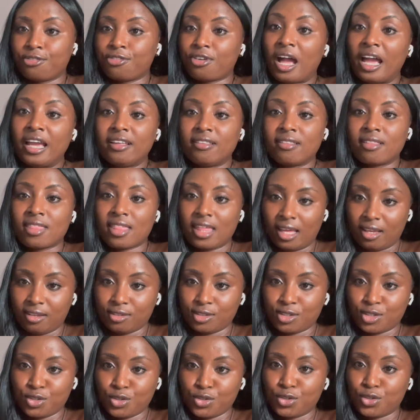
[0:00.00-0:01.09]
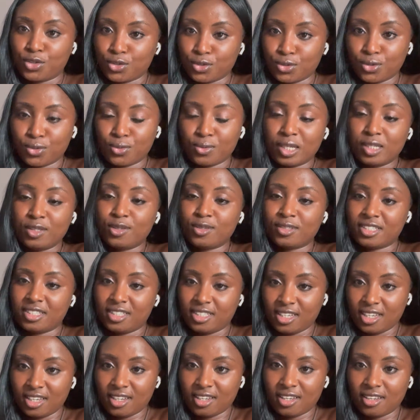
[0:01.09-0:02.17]
fine things to do when you
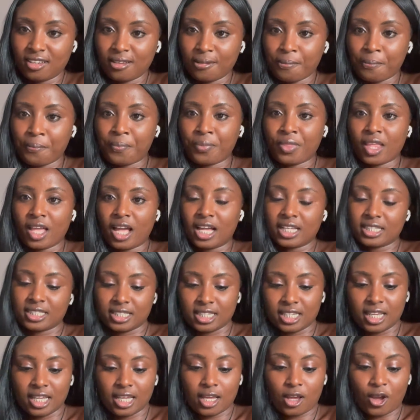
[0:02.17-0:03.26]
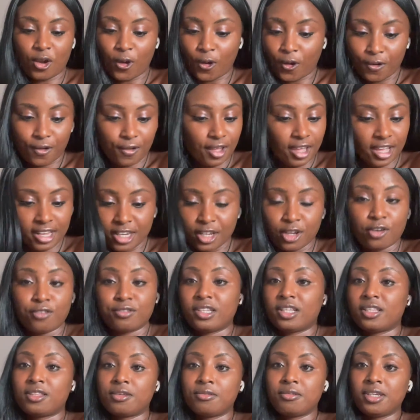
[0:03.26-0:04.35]
stay at any of the
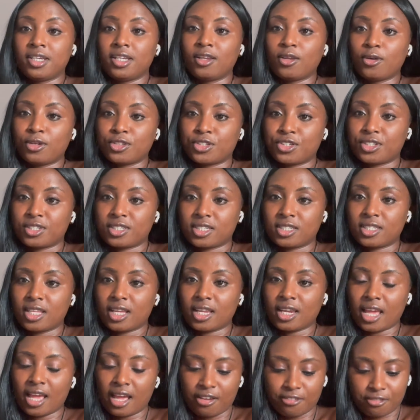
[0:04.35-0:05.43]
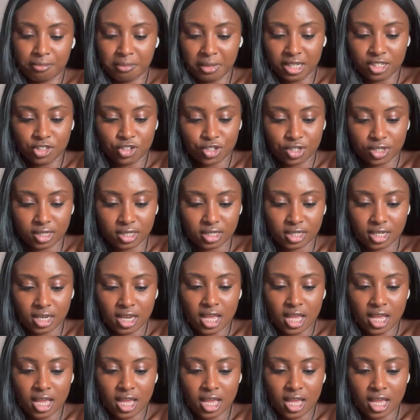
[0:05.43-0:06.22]
3 lodges that I have mentioned.